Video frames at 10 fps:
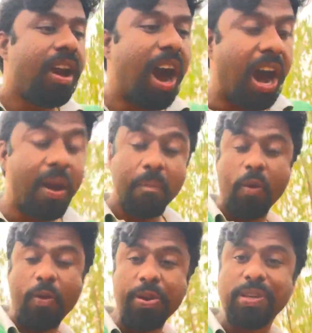
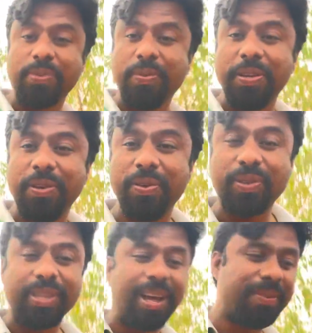harmonious within
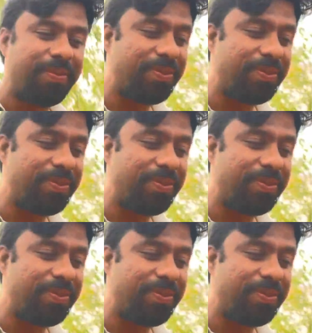yourself.